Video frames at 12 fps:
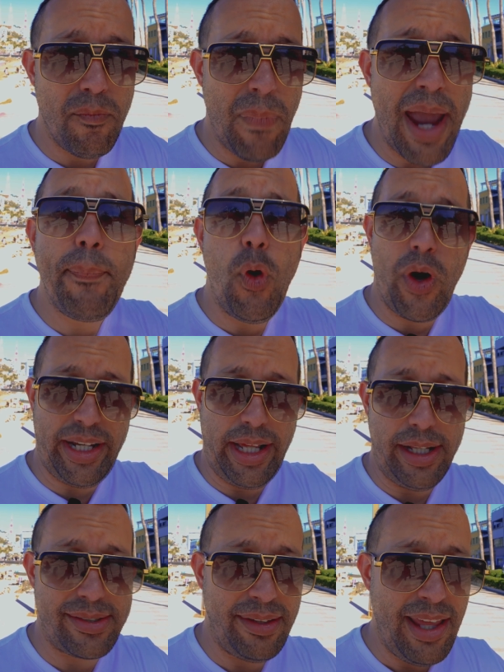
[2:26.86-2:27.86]
my point
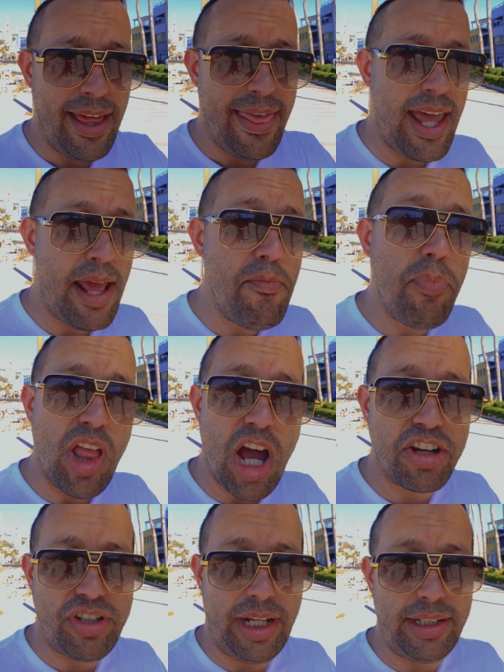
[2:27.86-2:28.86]
is, in
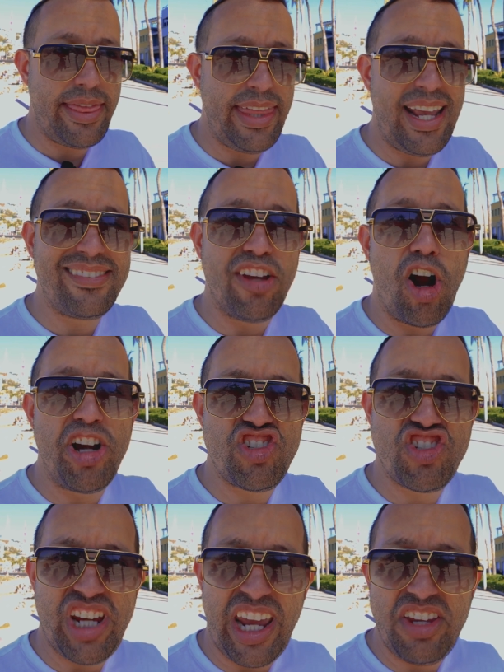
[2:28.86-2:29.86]
blockchain, things are
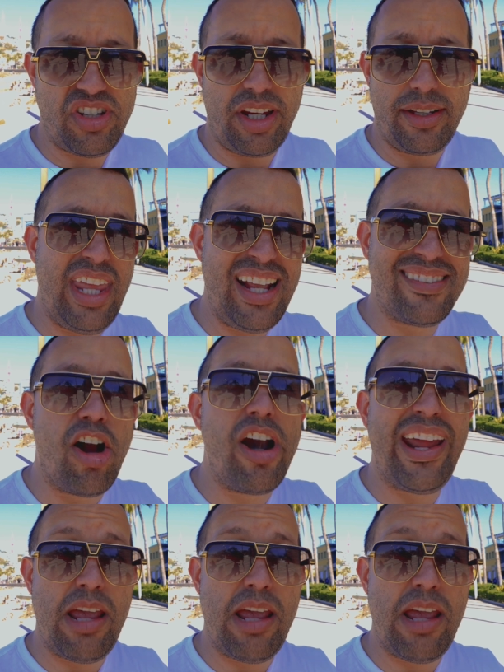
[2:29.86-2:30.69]
changing, things are